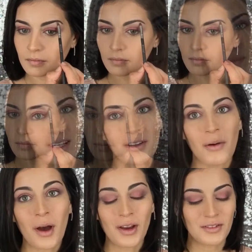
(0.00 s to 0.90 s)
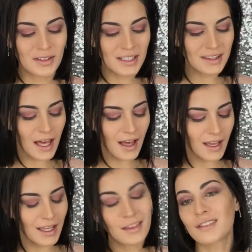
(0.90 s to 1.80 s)
I'm going to go underneath the
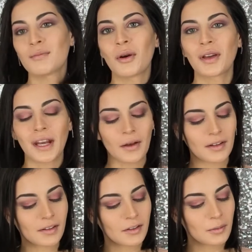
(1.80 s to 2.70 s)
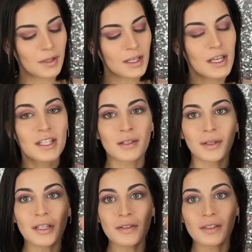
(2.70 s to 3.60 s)
eye and smoke it out a little bit. So I'm
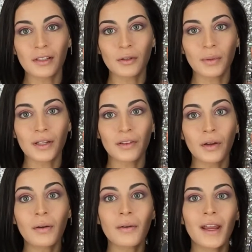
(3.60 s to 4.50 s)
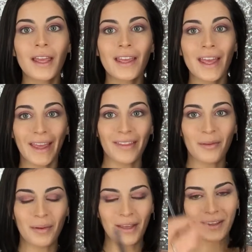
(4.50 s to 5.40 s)
going to use a little bit of the gray and
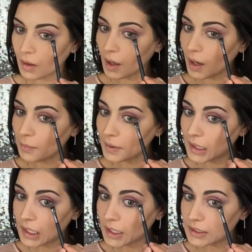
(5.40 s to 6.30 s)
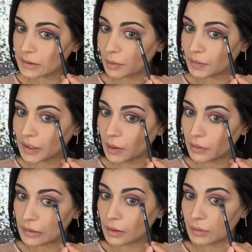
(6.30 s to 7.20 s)
the pink. I really like smoking
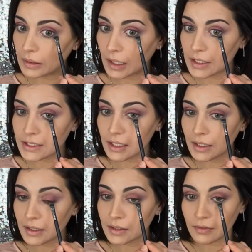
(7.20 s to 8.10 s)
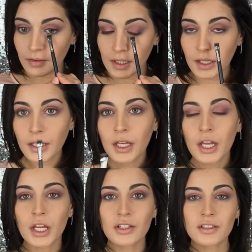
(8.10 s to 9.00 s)
out the lower lash line because I feel like
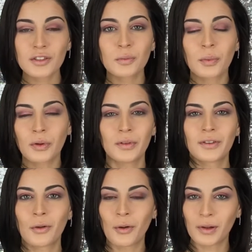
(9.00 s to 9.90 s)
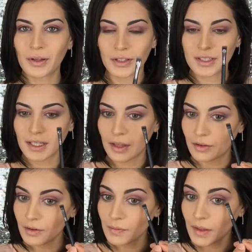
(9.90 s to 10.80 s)
it just pulls the whole look
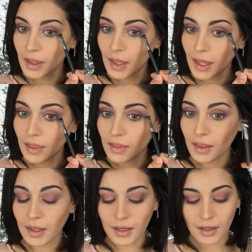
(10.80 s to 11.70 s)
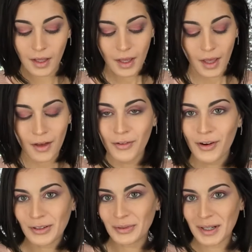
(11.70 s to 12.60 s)
together. And then, of
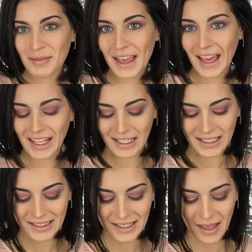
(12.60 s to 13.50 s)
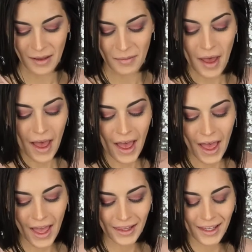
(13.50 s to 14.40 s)
course, we're going to be adding some
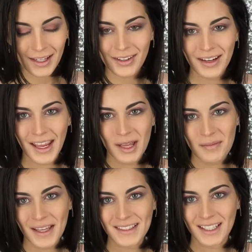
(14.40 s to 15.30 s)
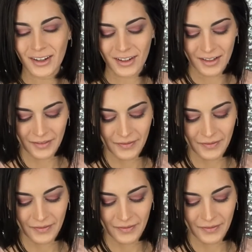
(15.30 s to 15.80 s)
eyeliner and mascara.